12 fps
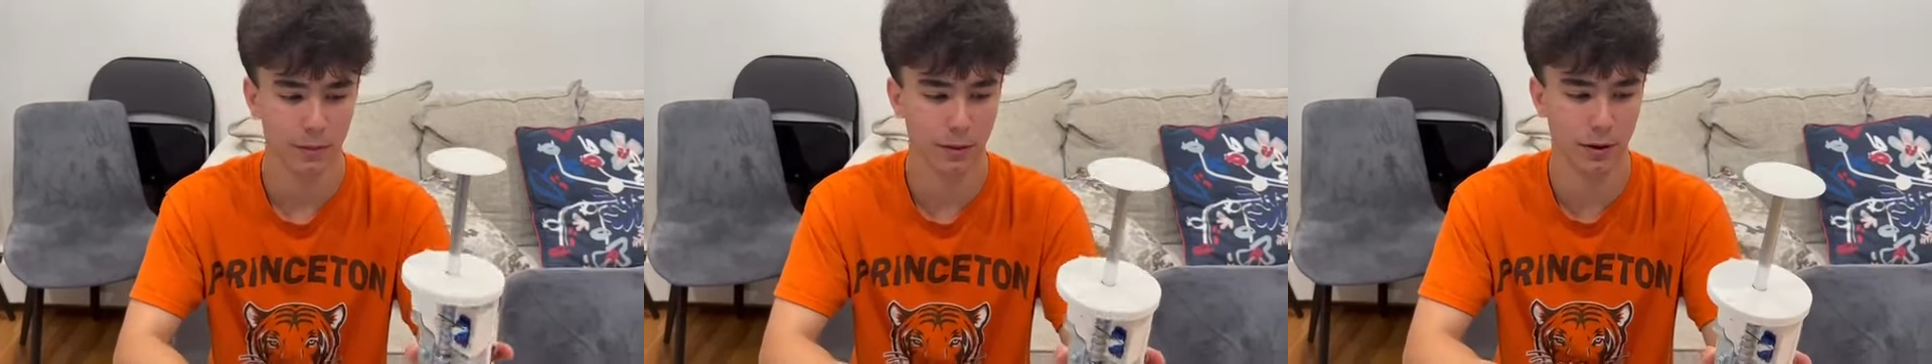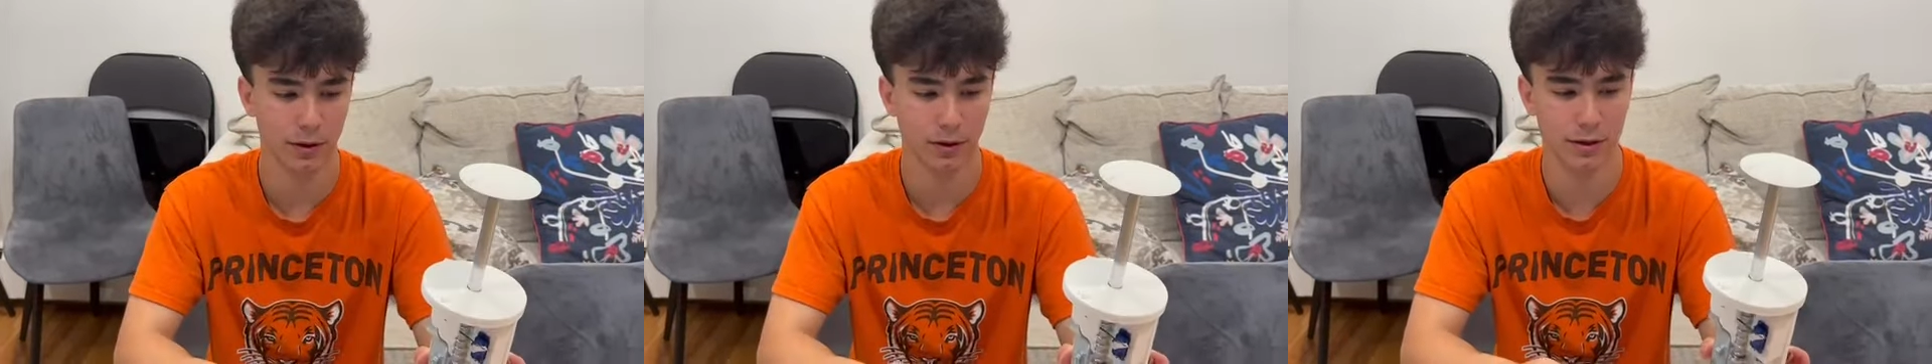
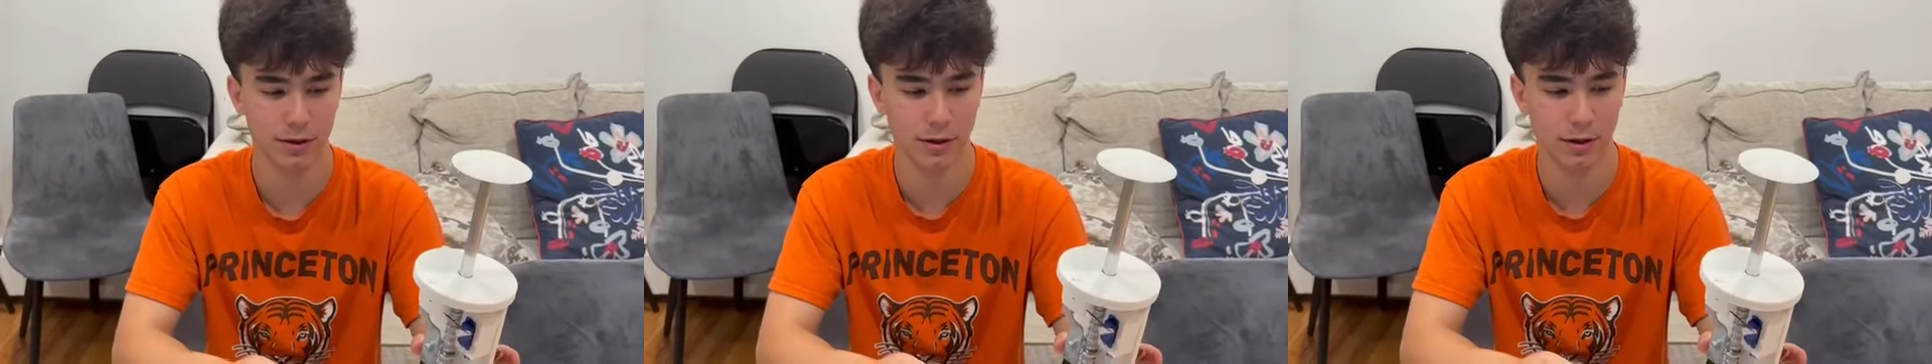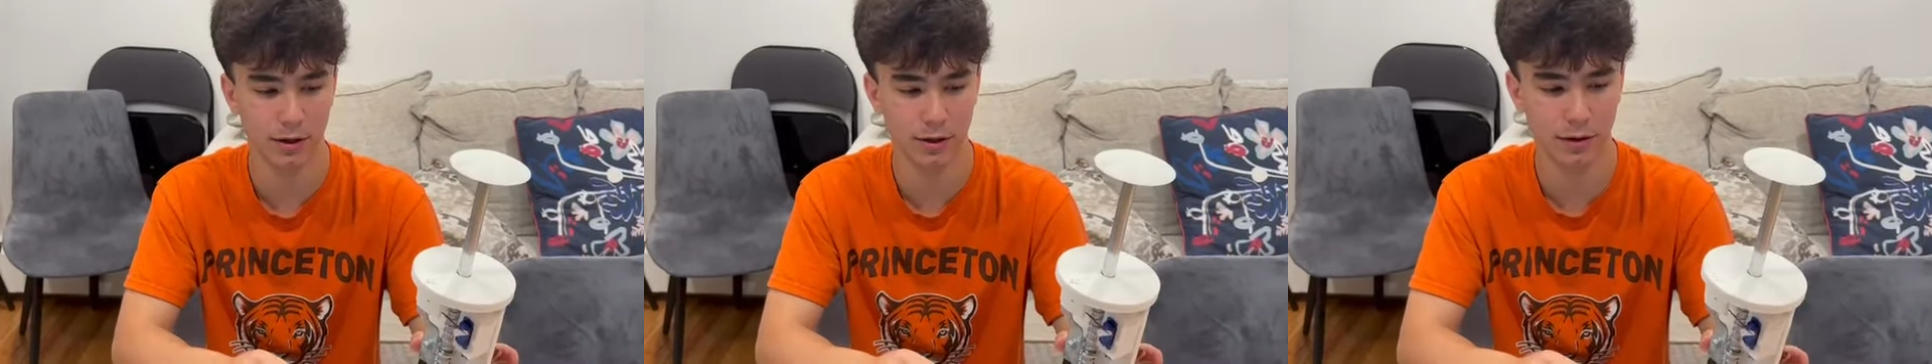But this
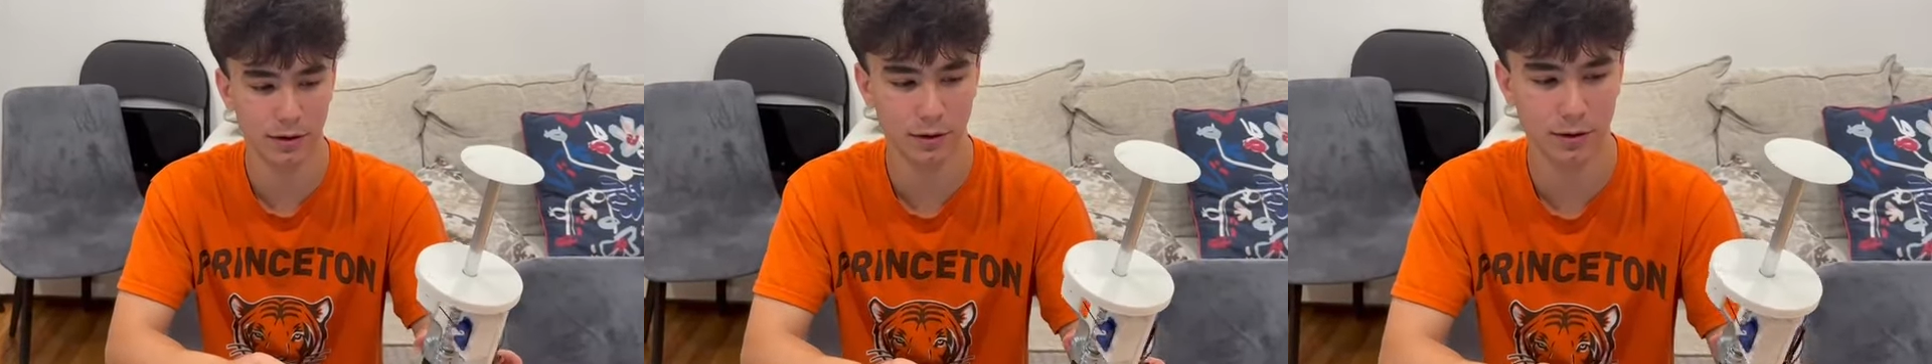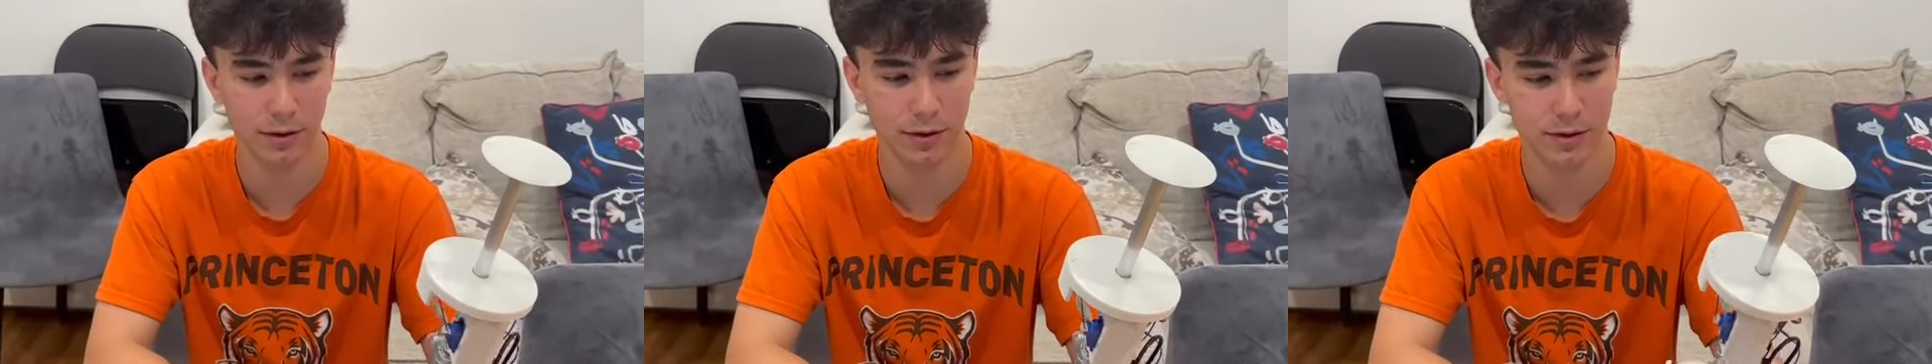
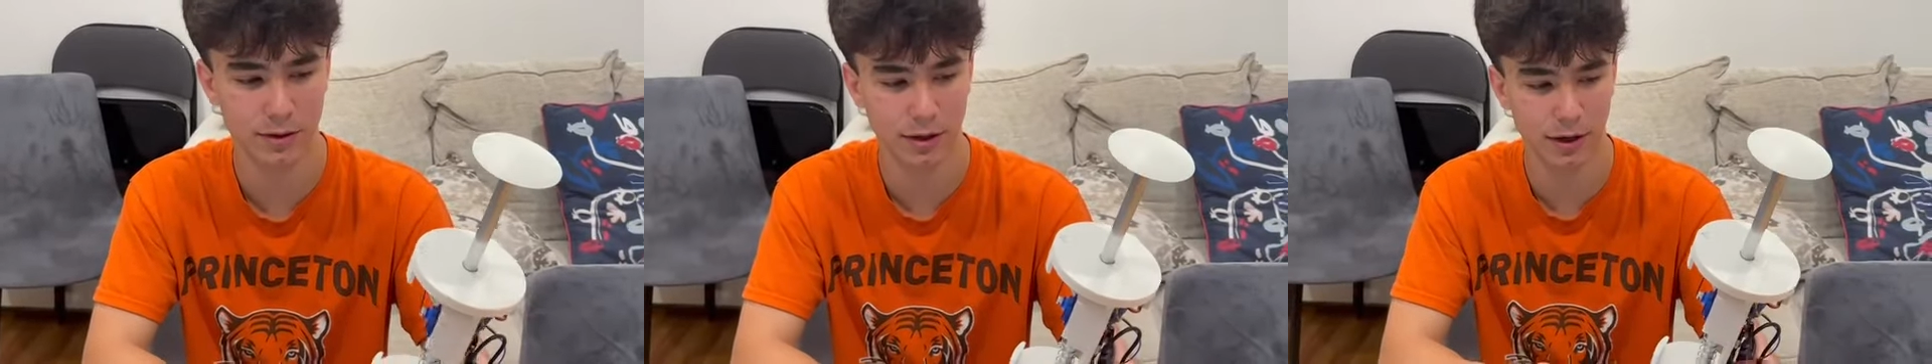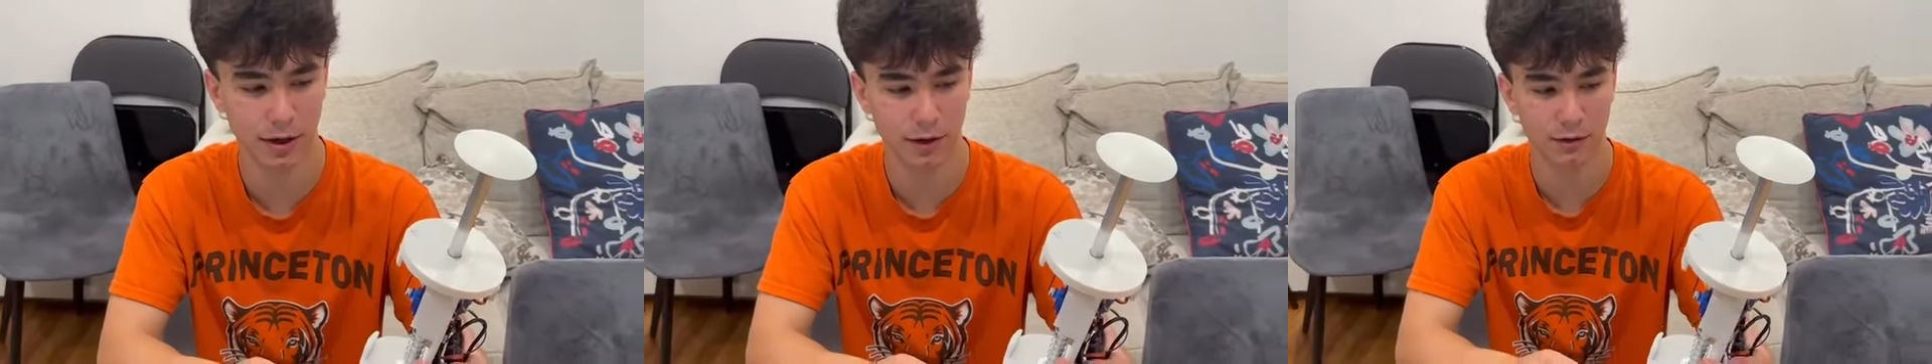is
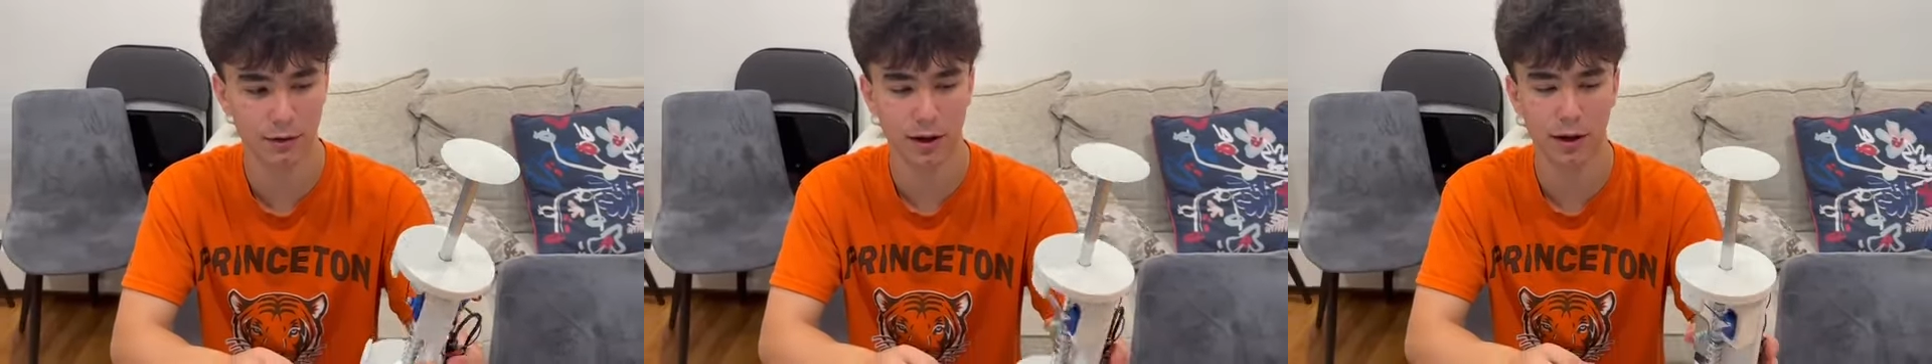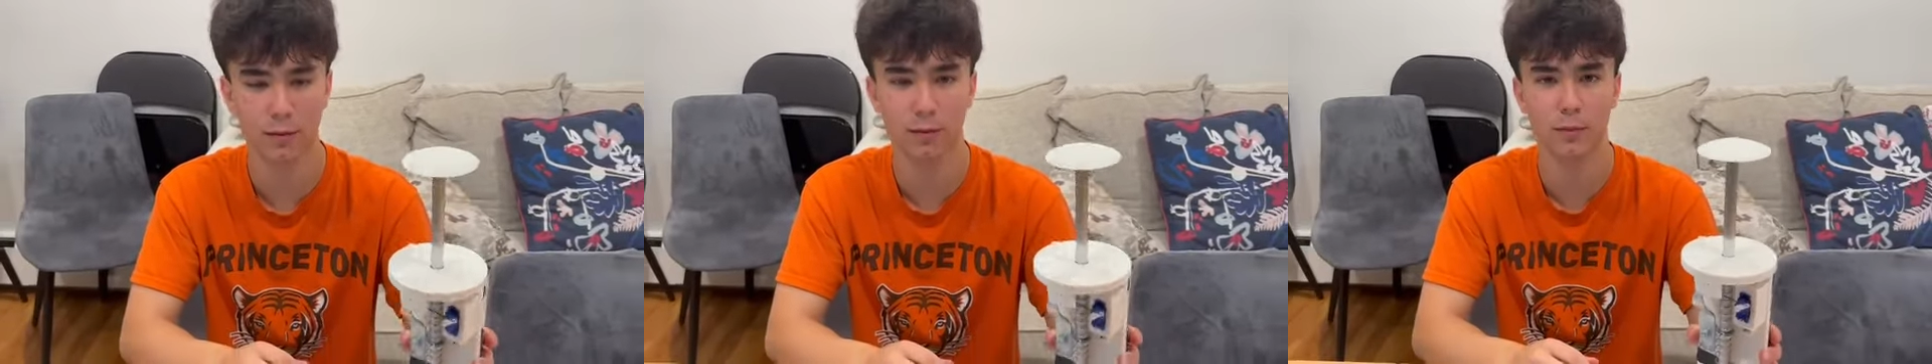like
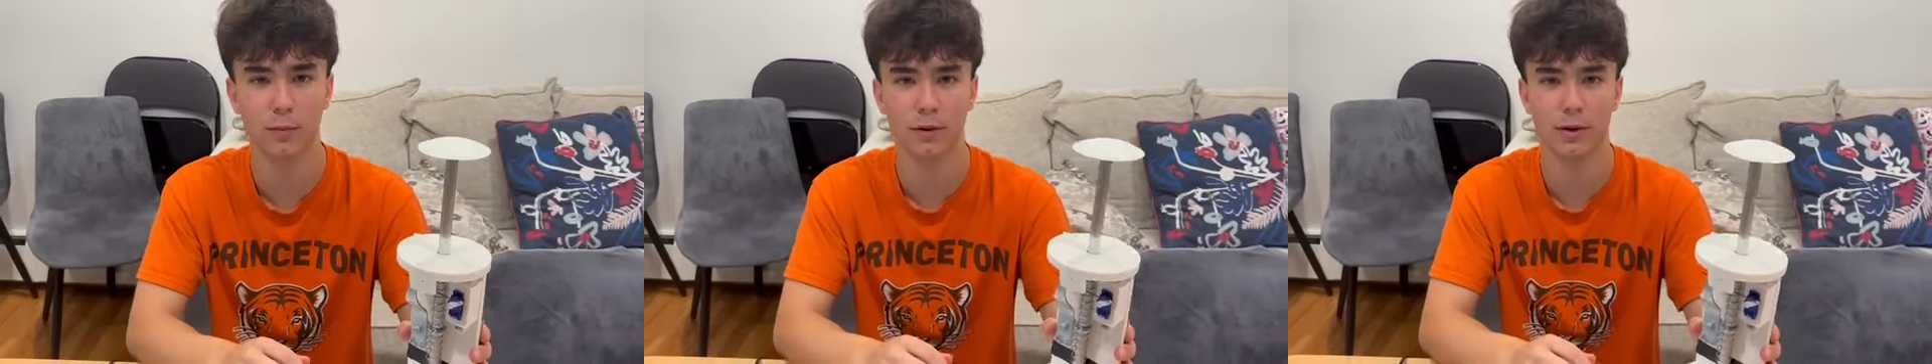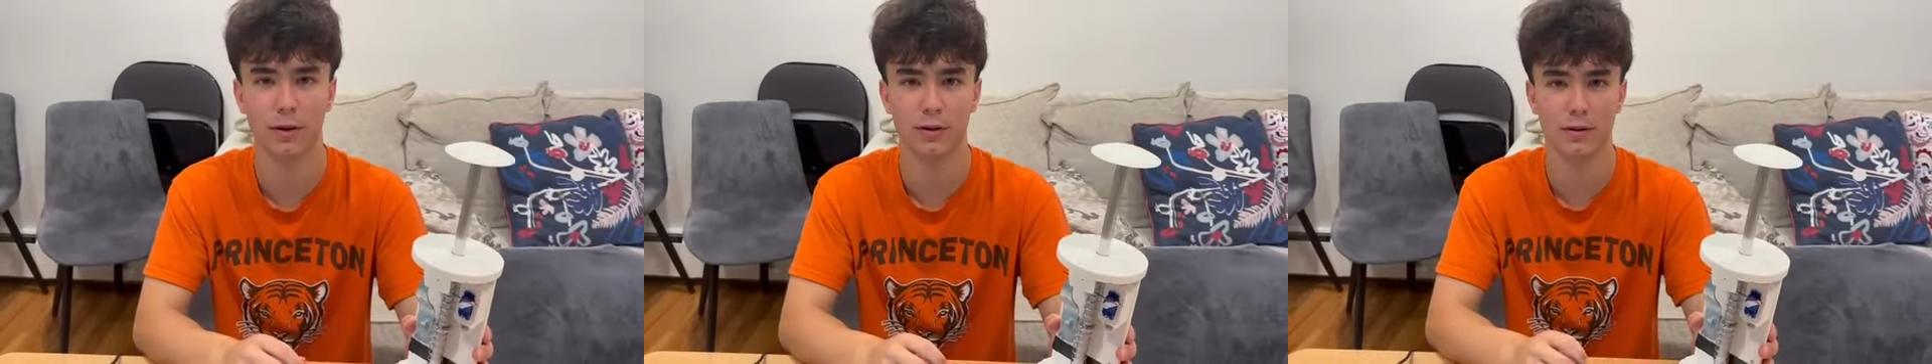unreliable
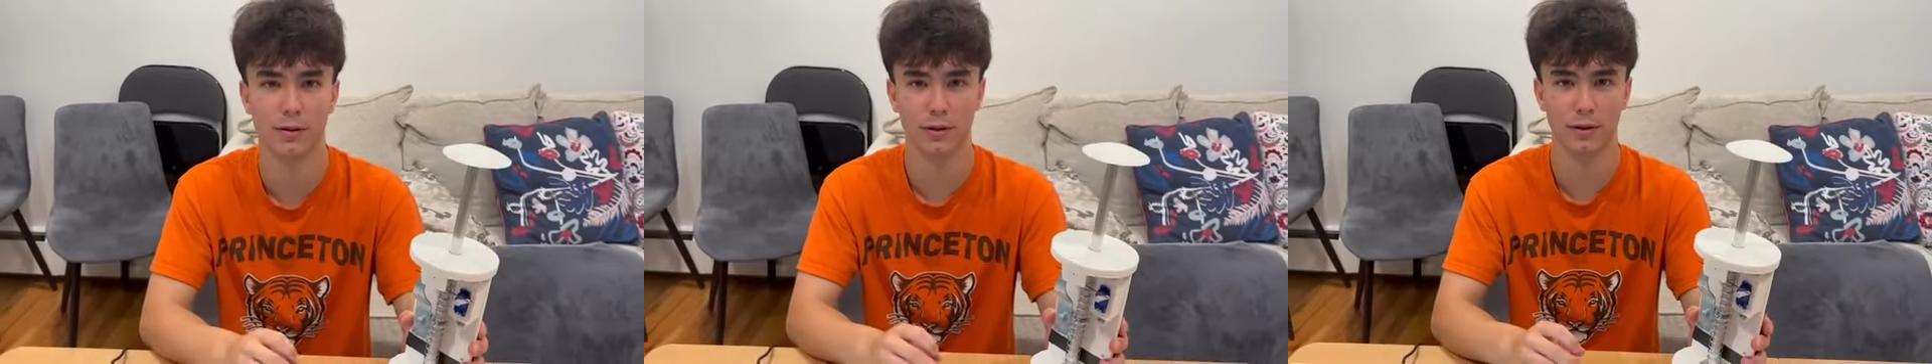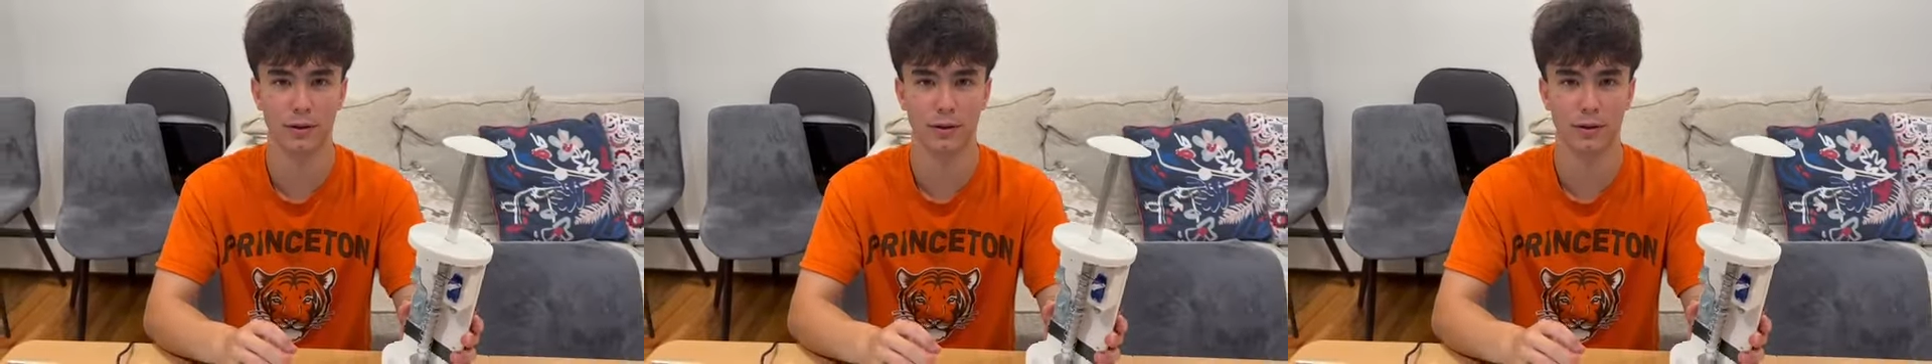because